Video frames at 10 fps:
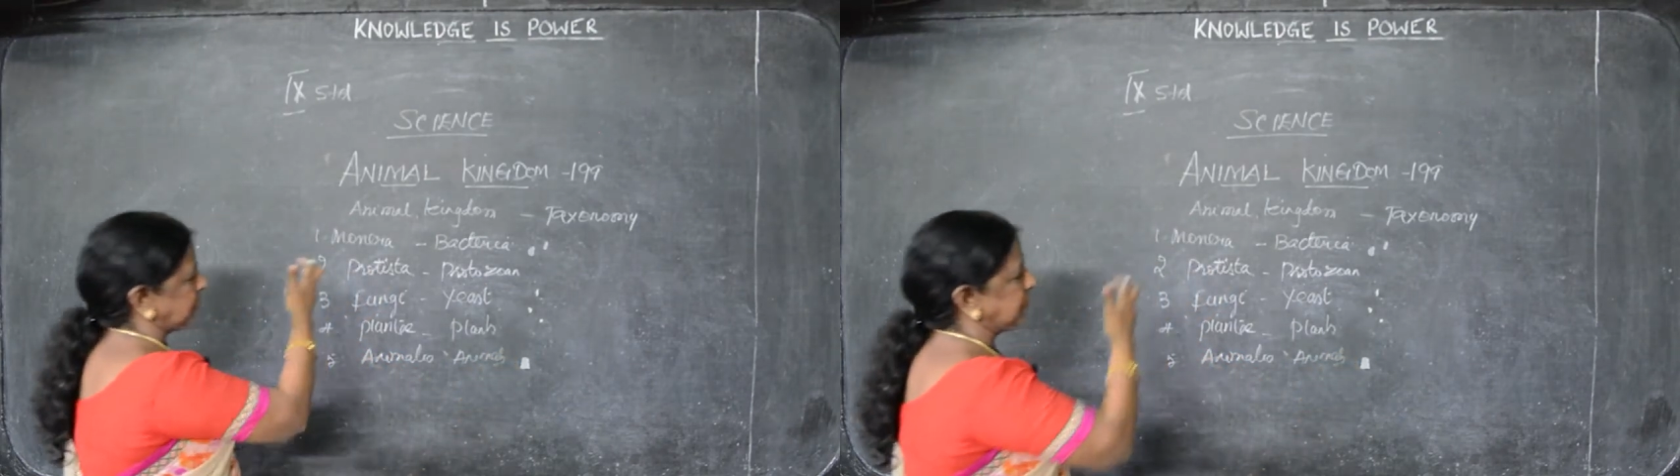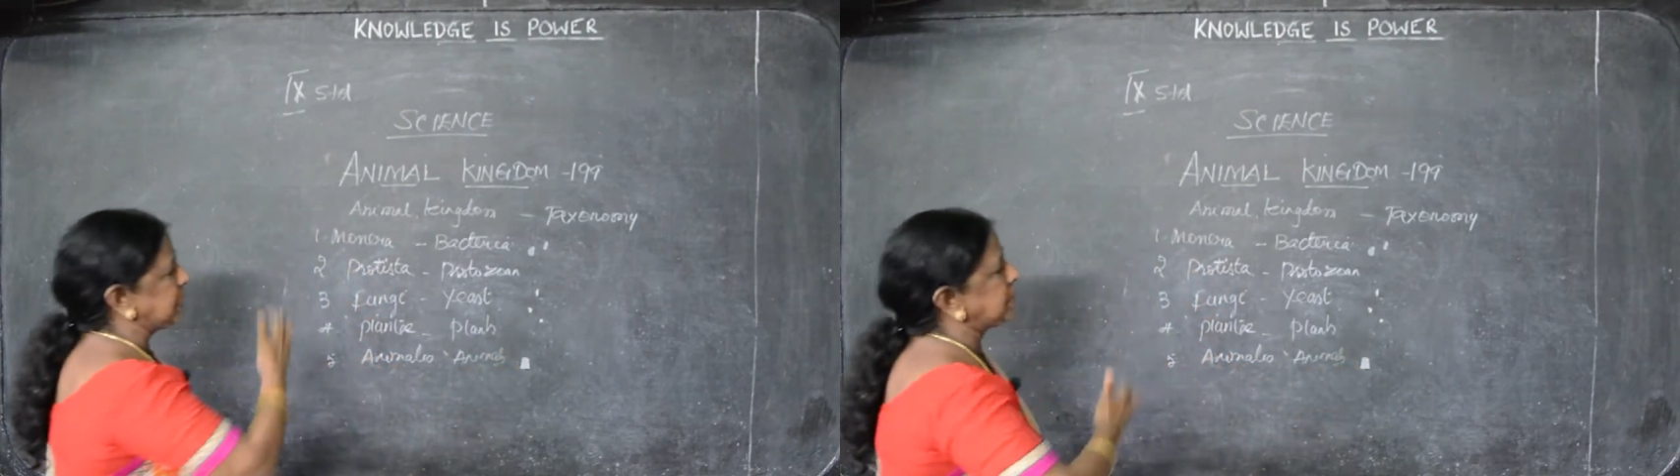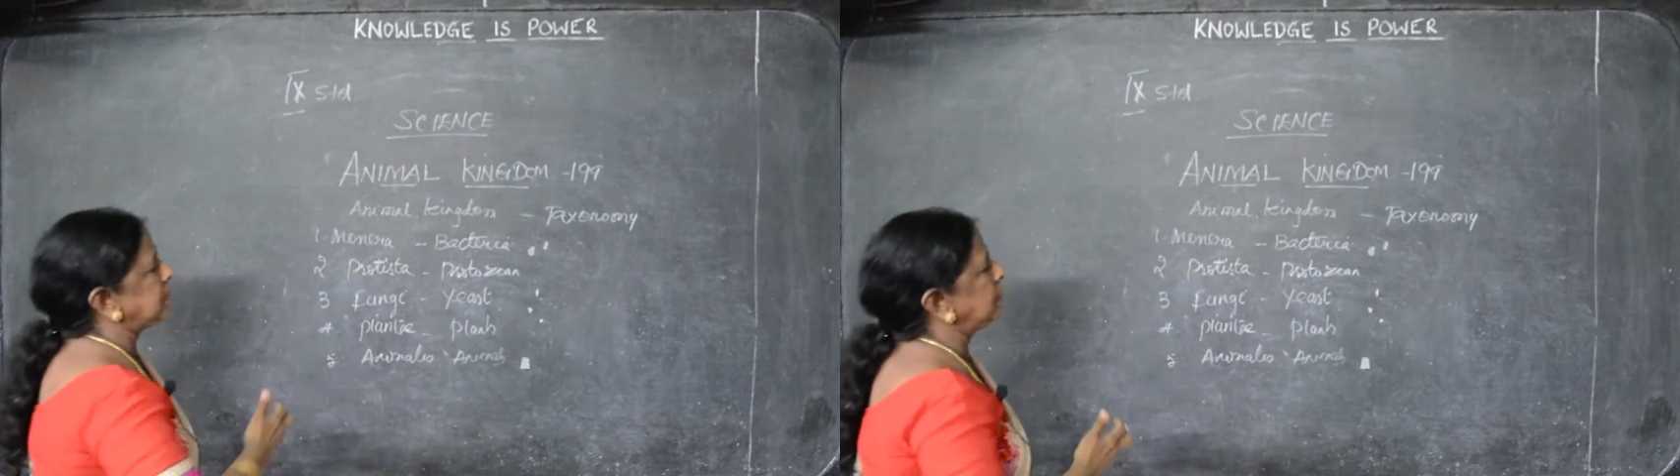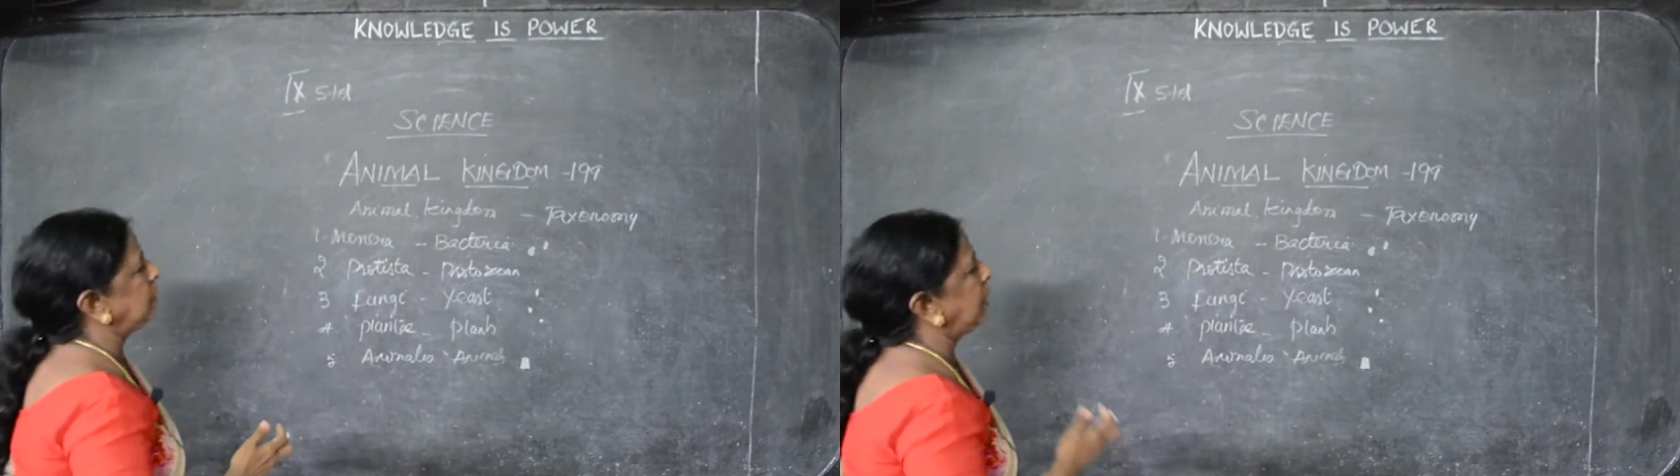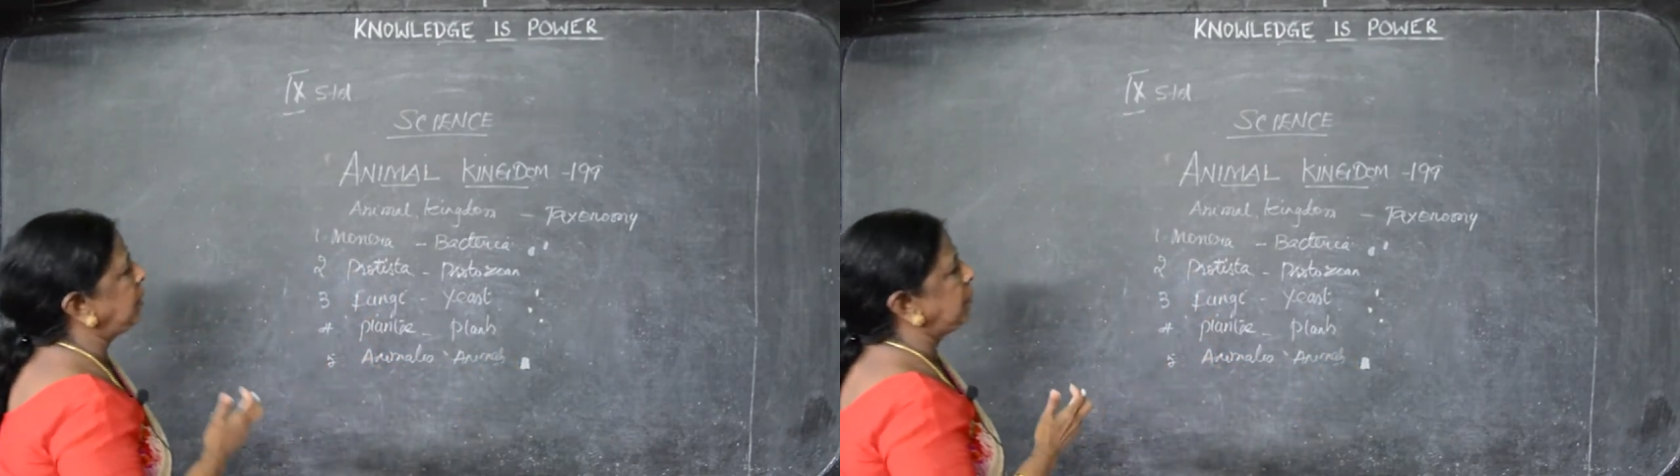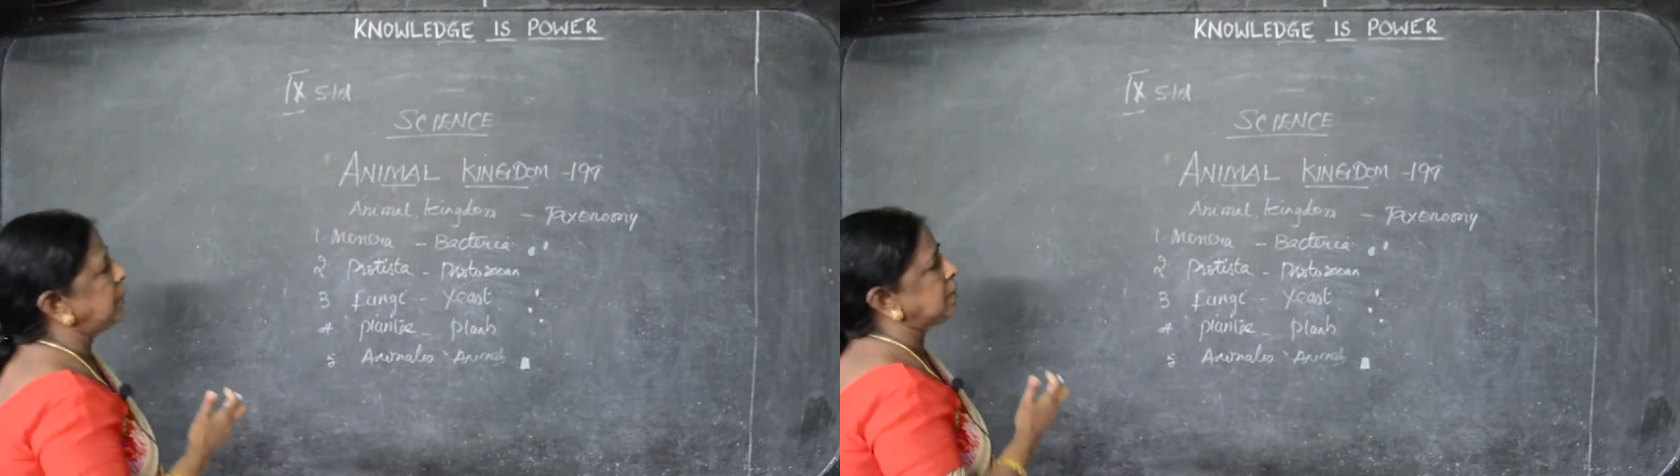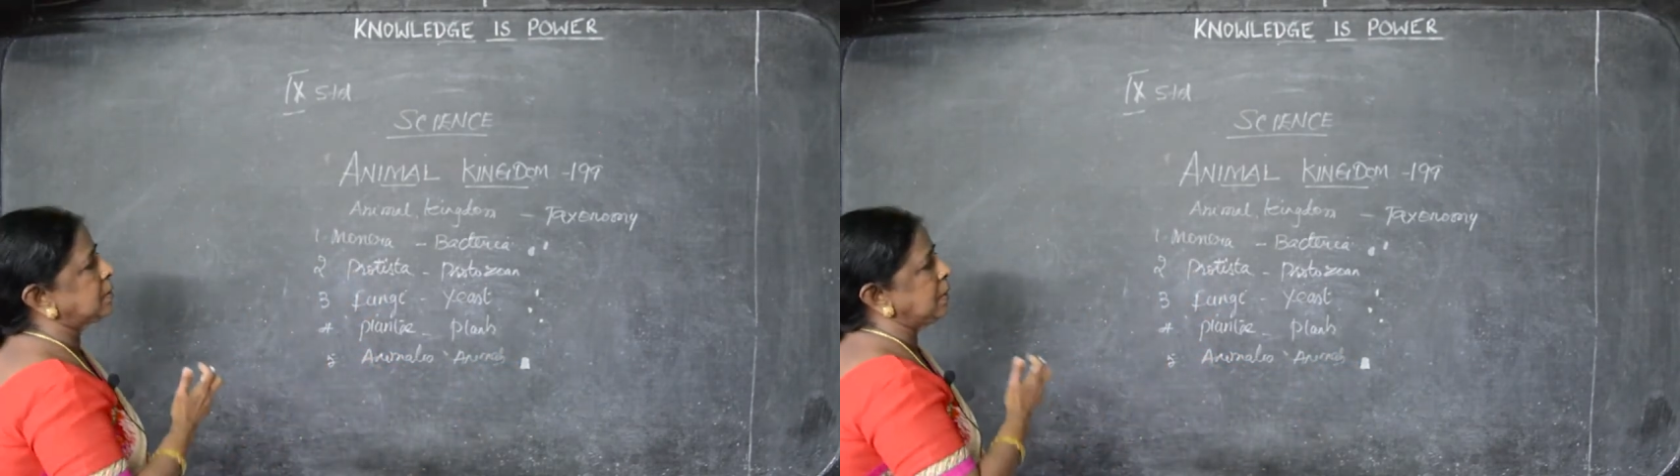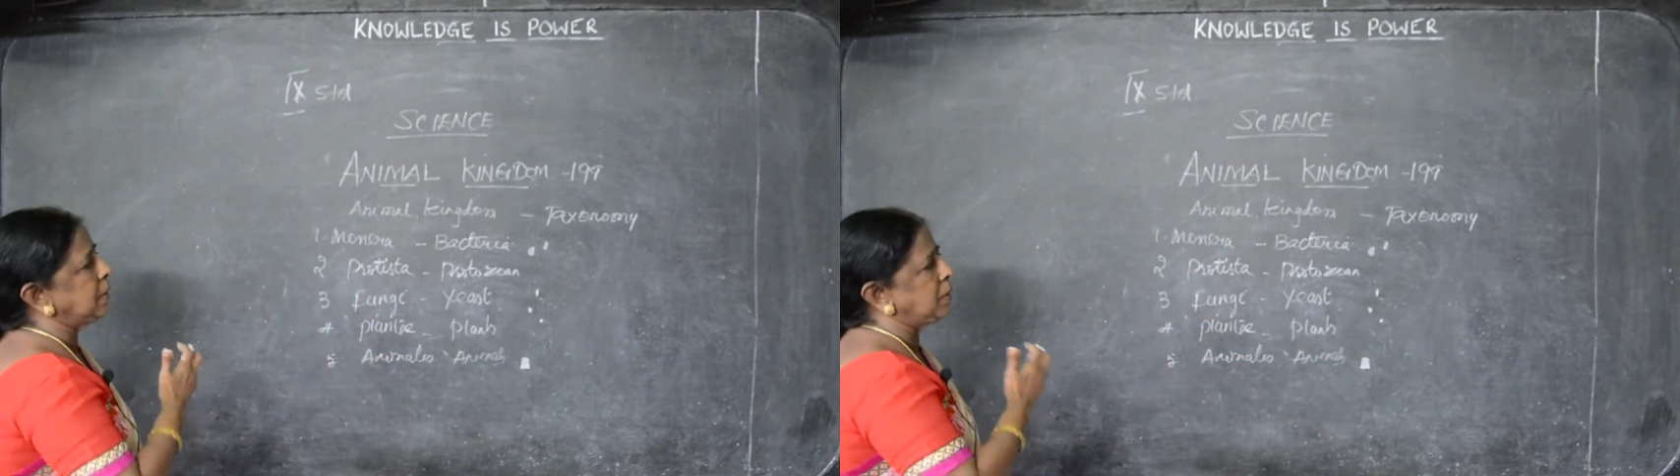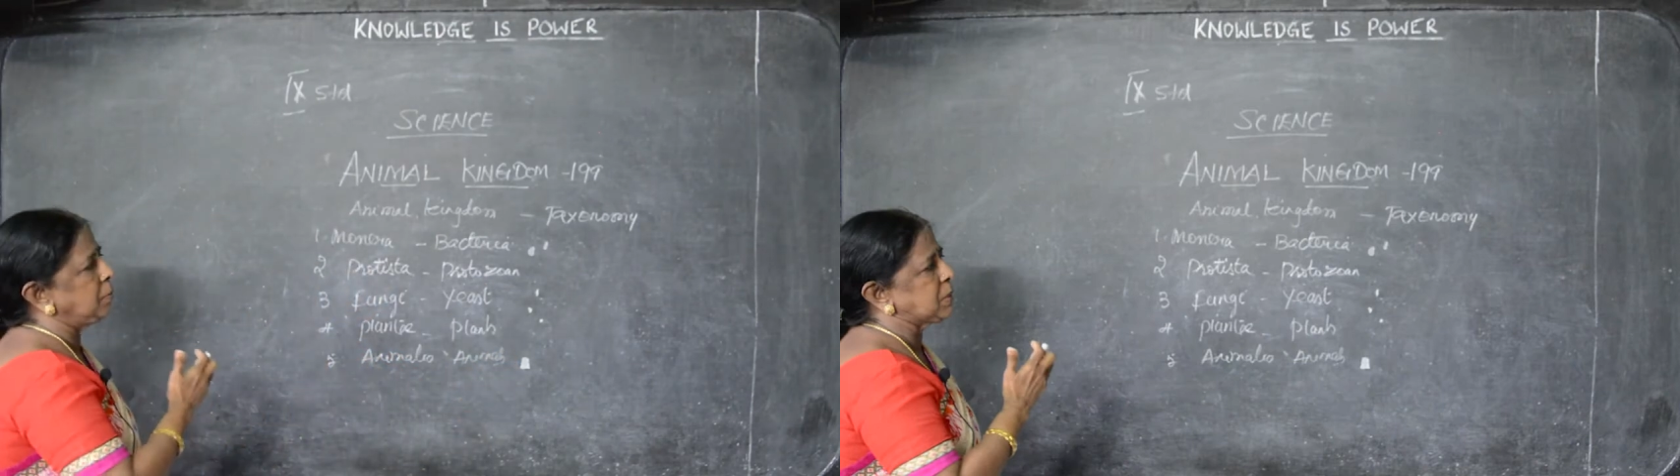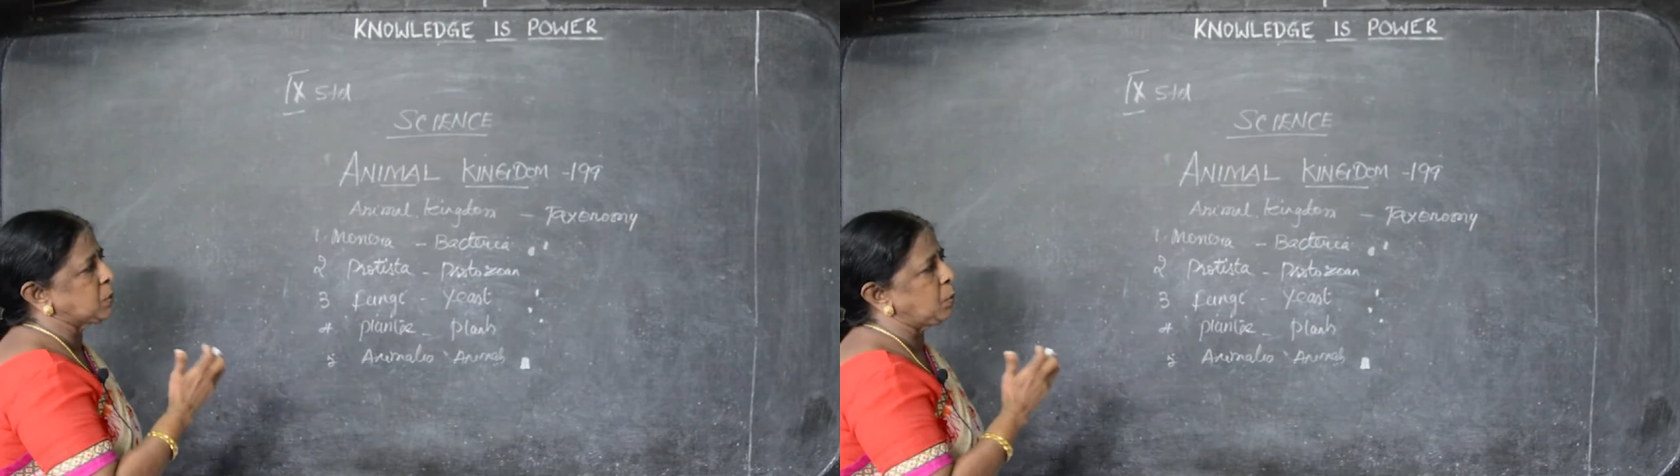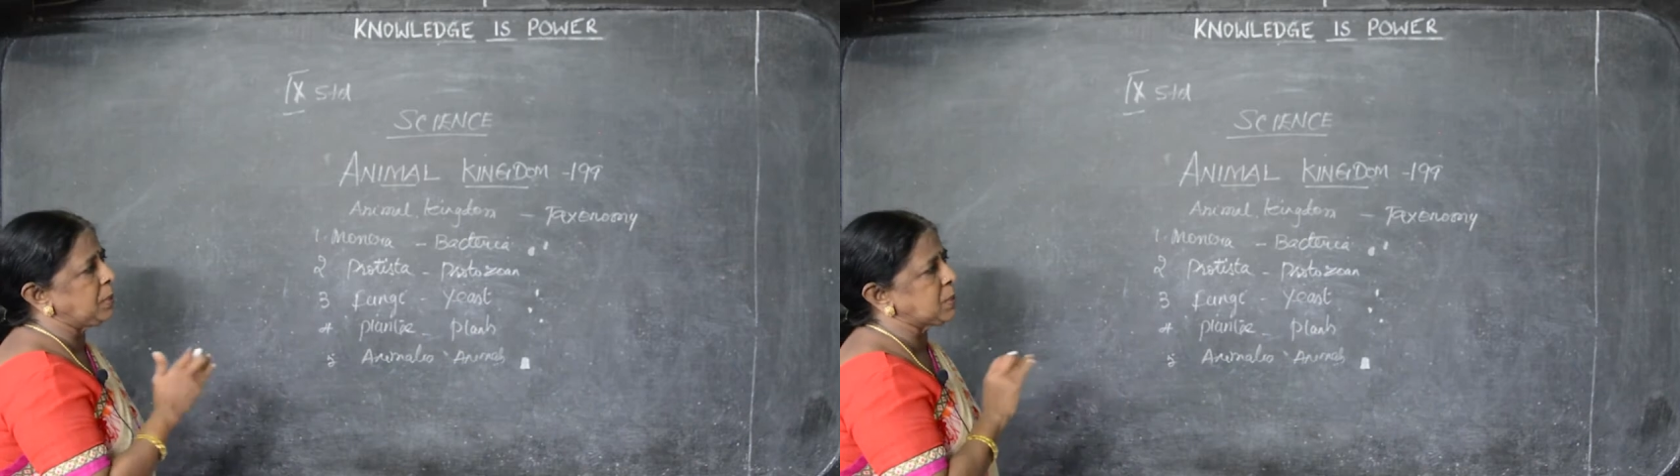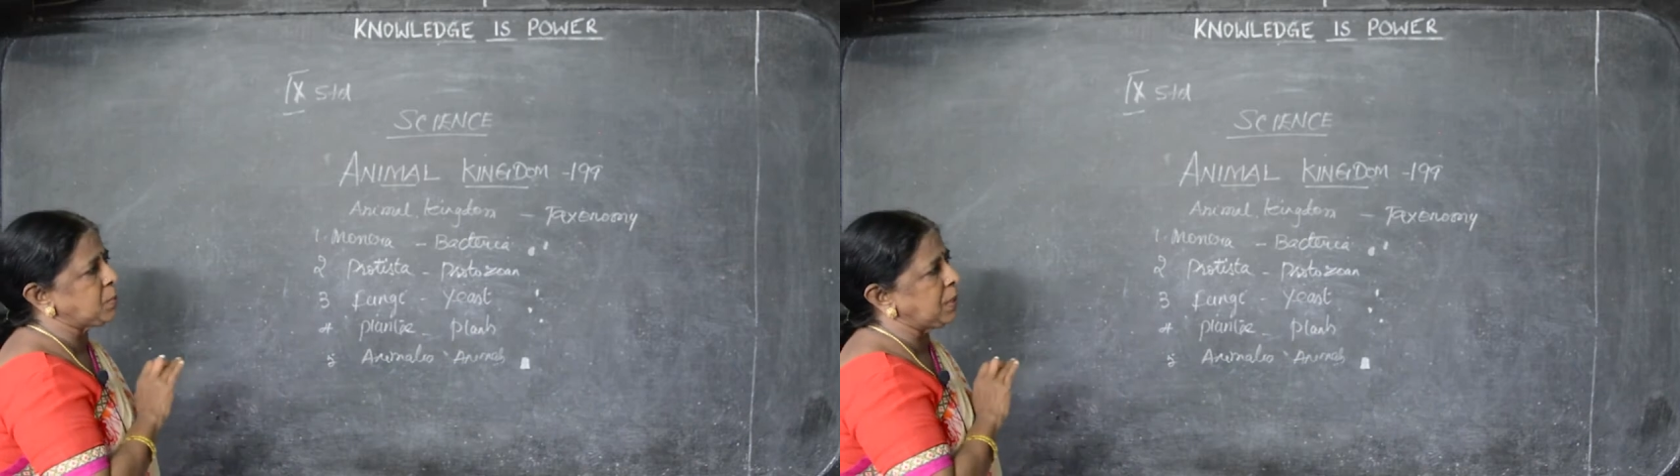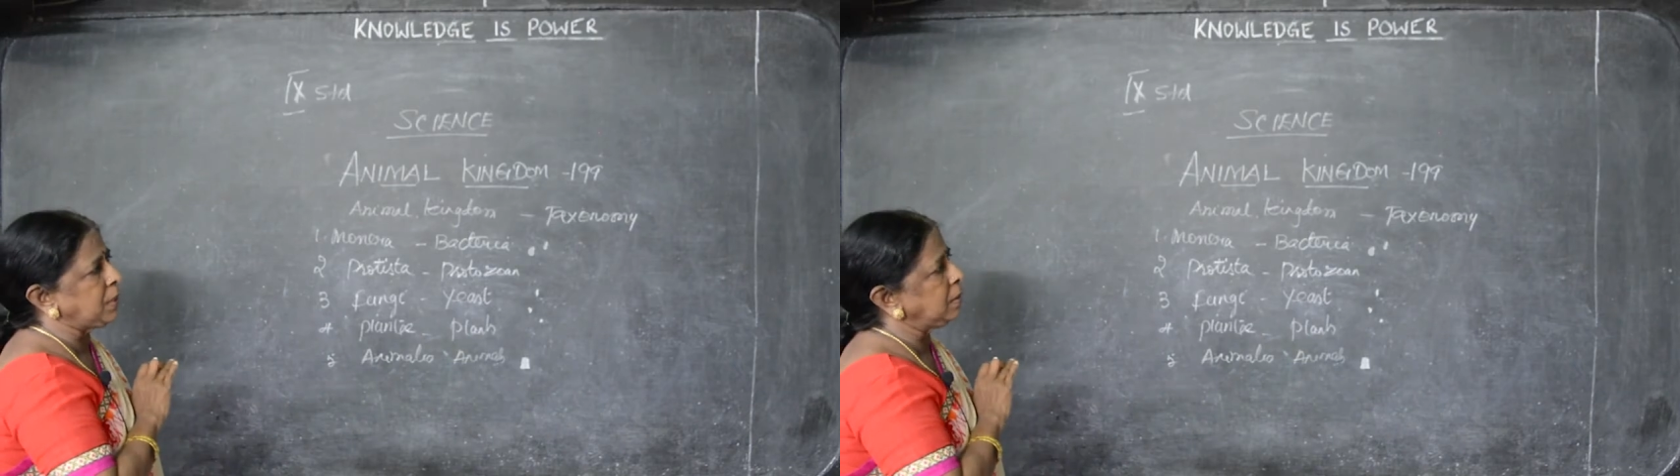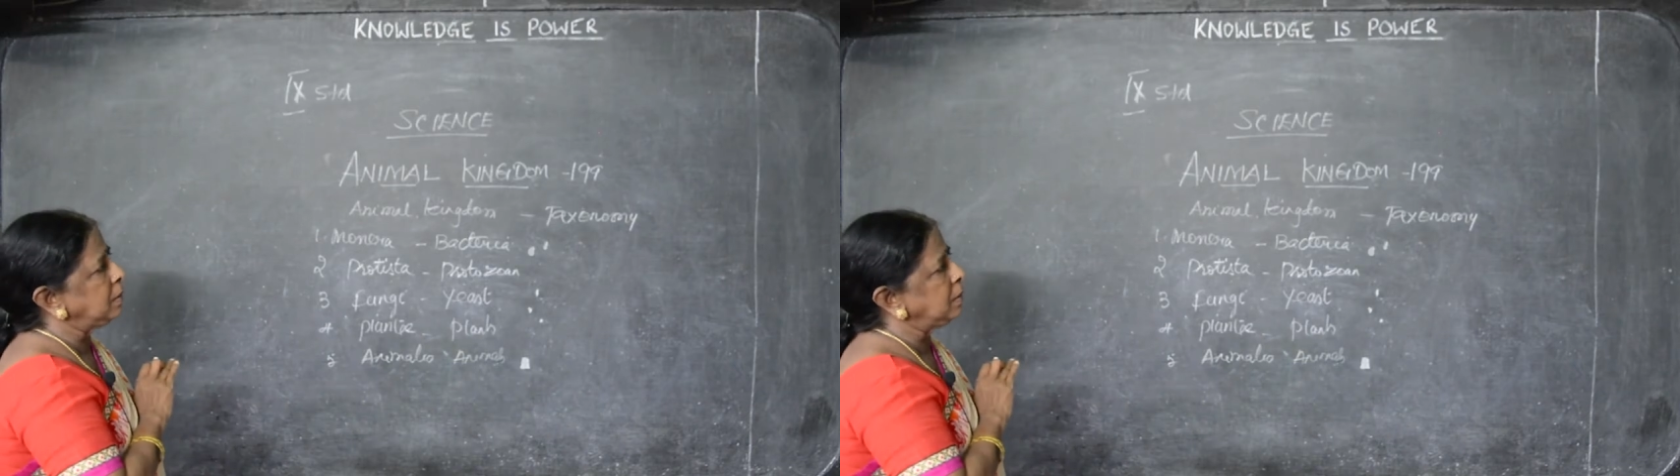of this animals kingdom is known as what?